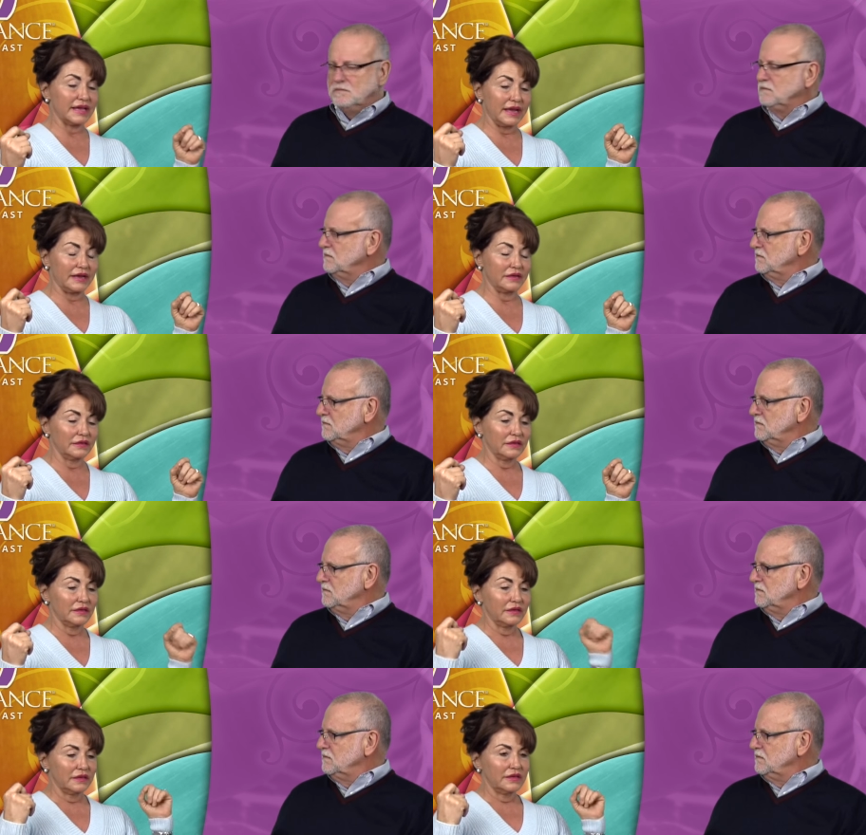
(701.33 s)
Speaker 1: say,
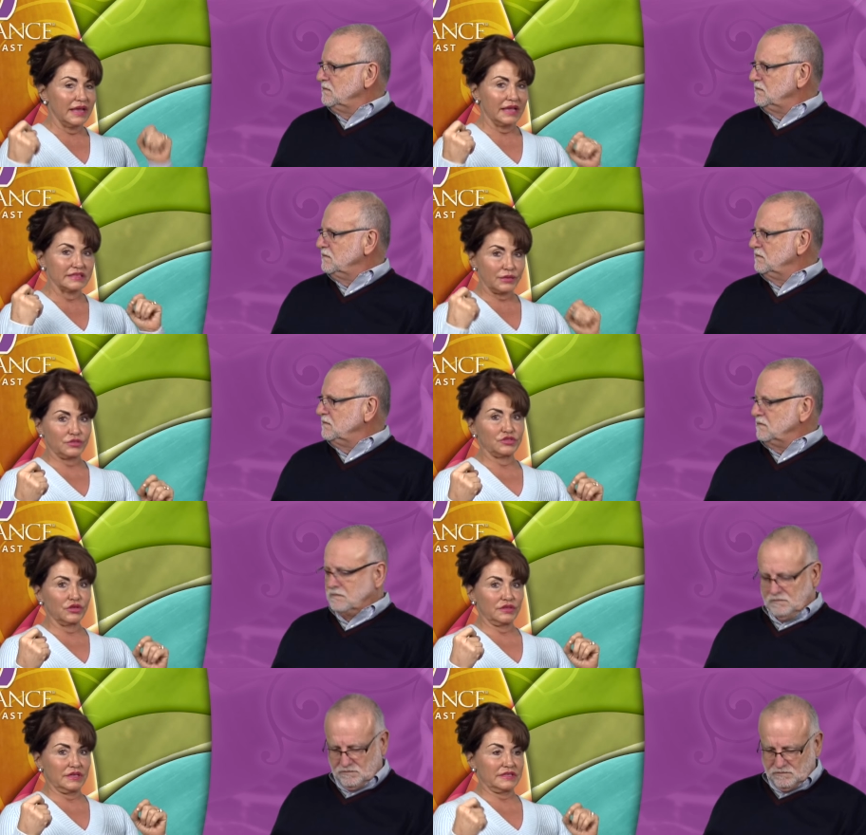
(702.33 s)
"Yes, I was
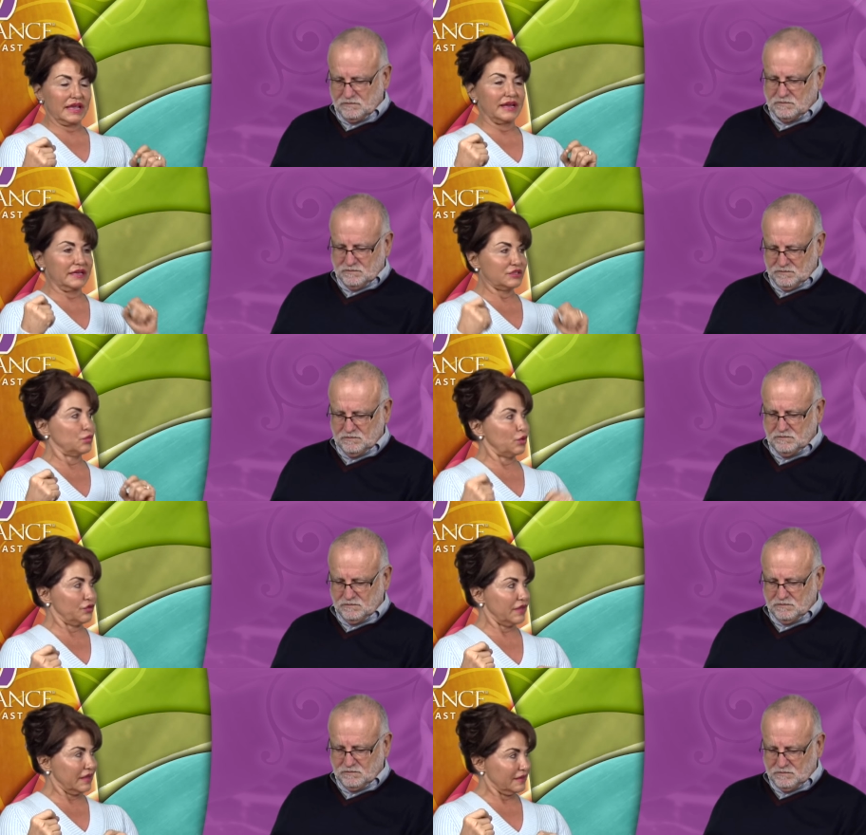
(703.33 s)
told this, and it's mm-hmm.
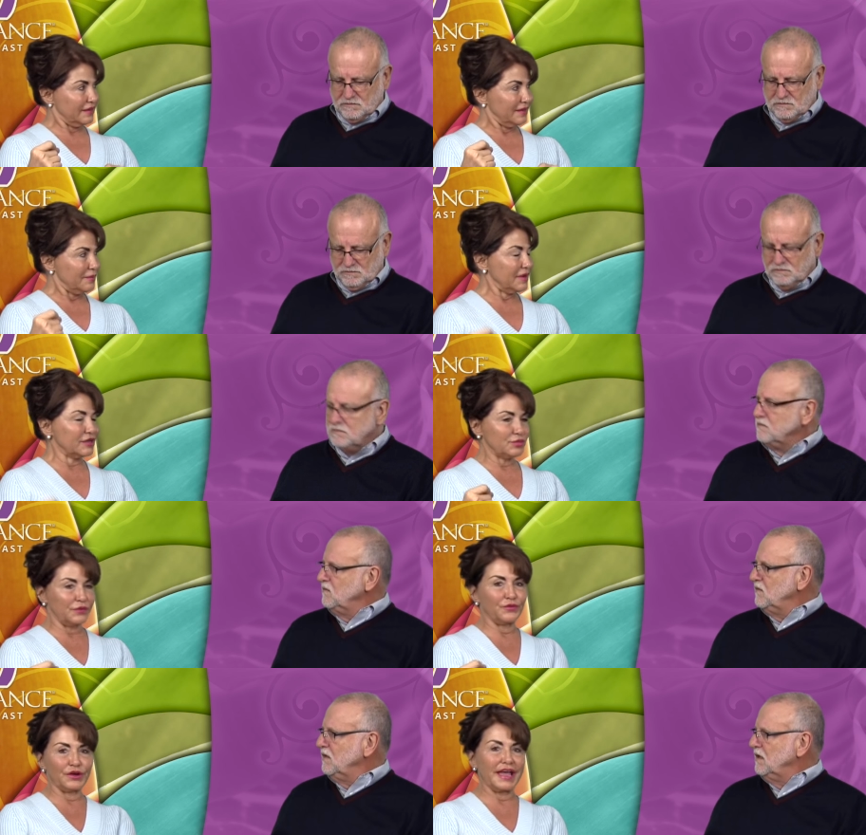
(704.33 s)
worth it." Mm-hmm. Because
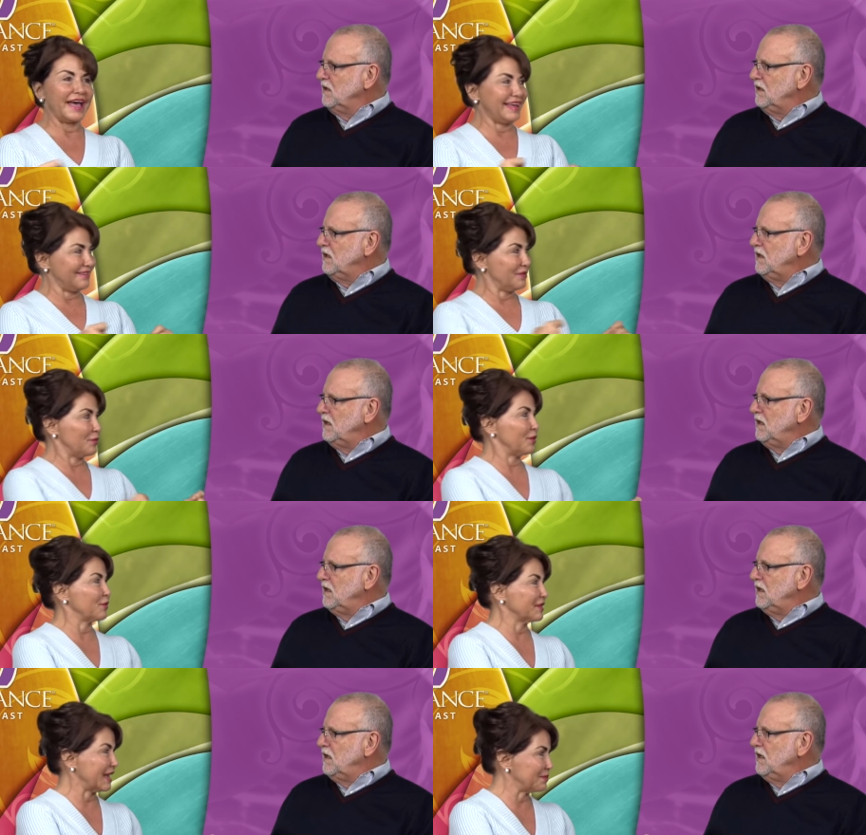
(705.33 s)
we forget what we
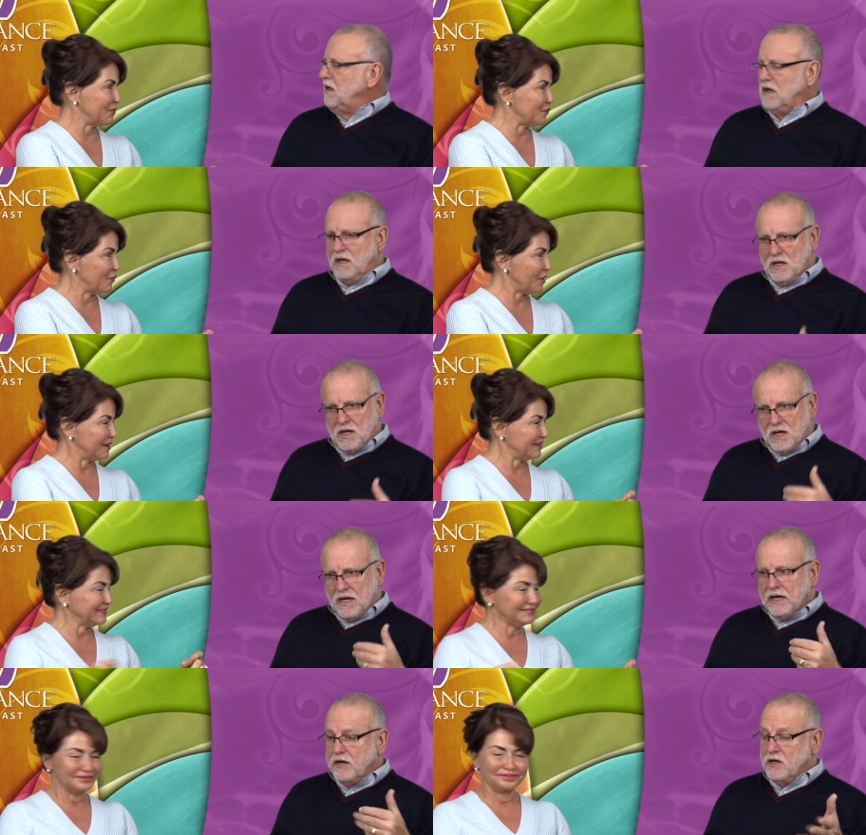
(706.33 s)
were like before.
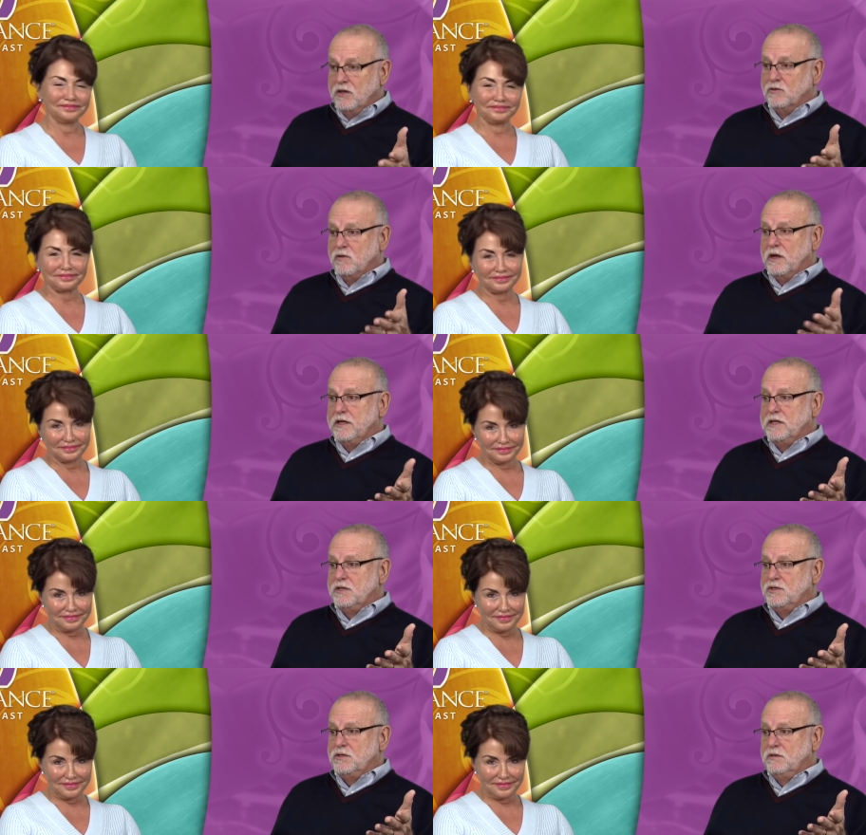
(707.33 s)
Speaker 2: And another chronic
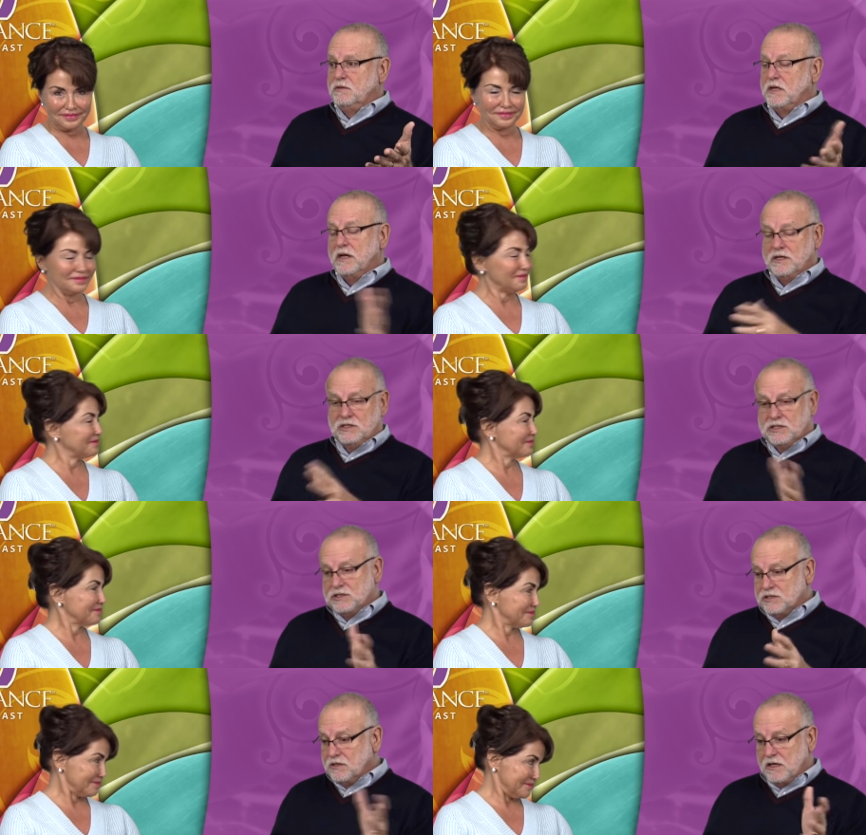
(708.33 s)
issue, not a
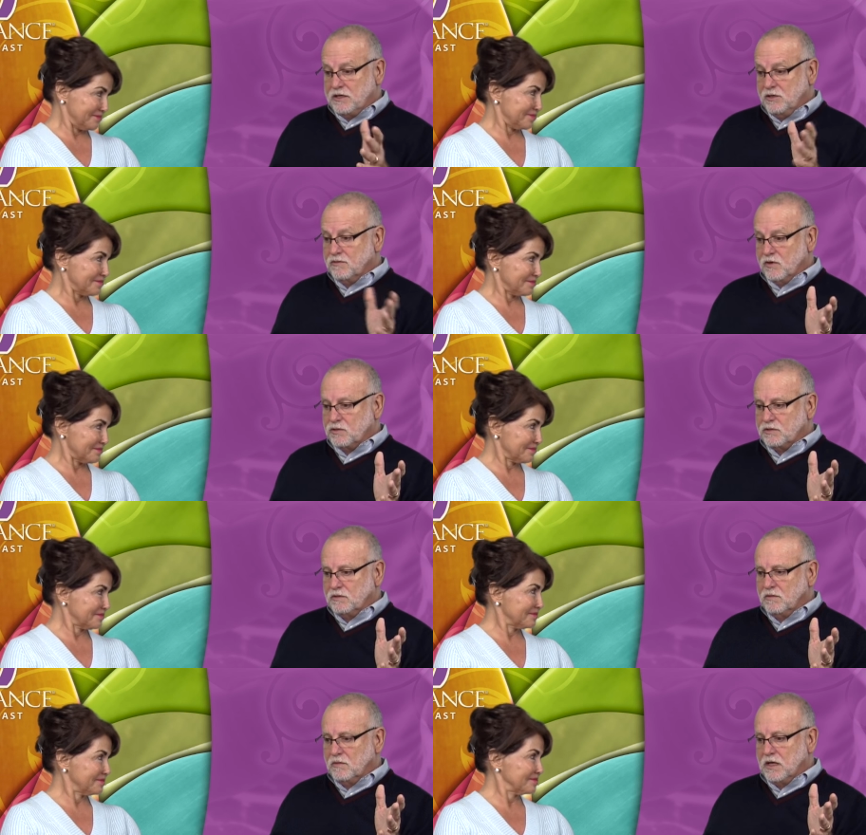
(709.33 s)
consistent, not
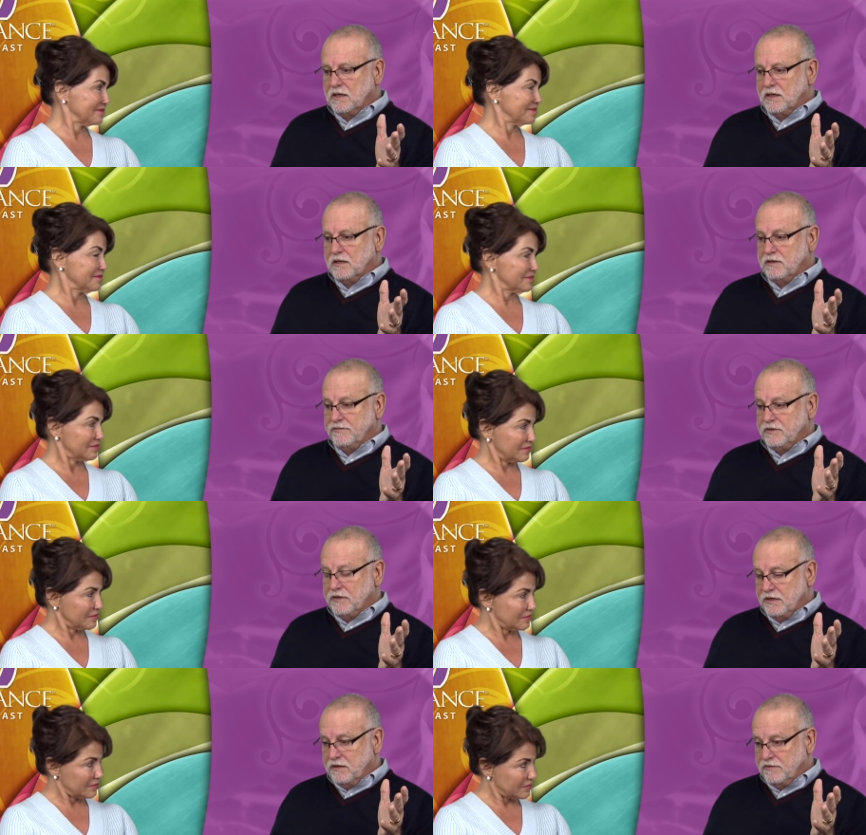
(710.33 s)
universal, but the,
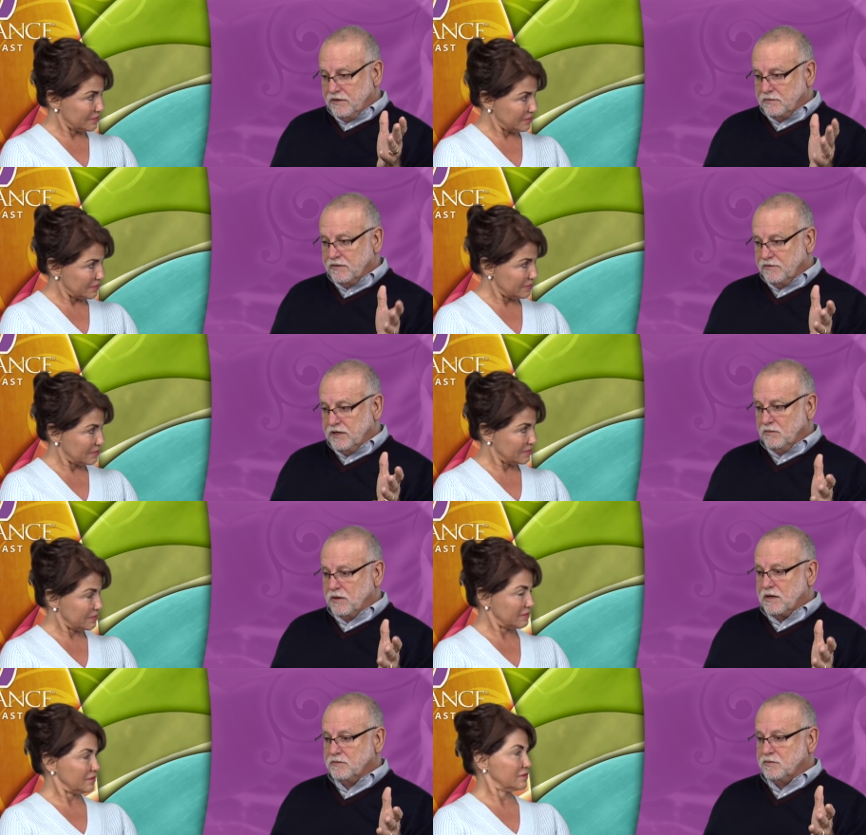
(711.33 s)
the development of dental
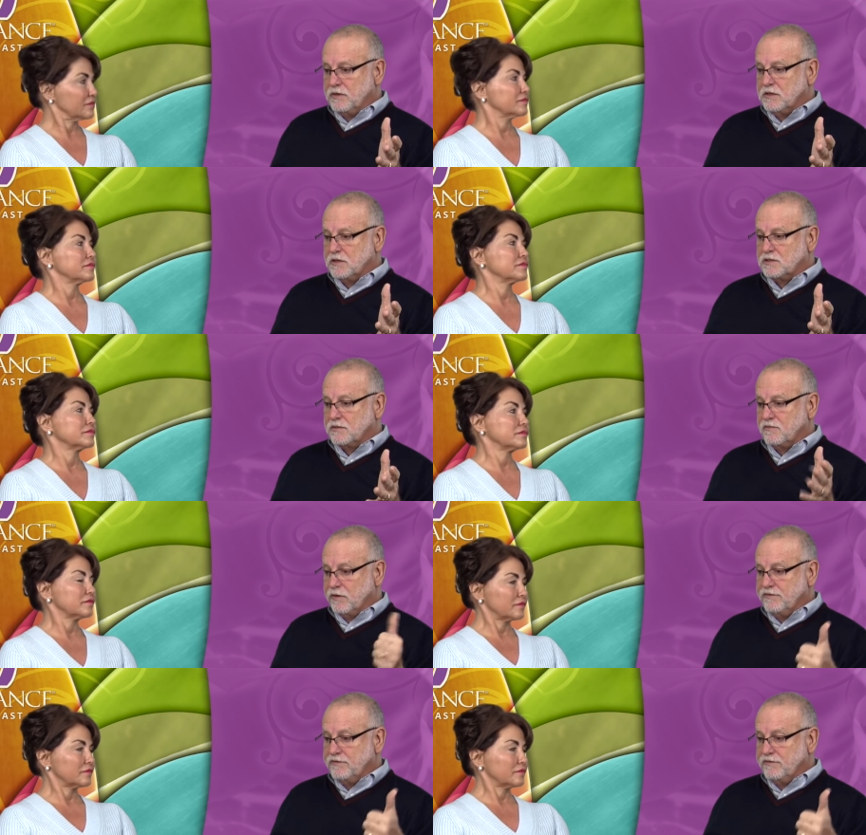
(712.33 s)
problems because of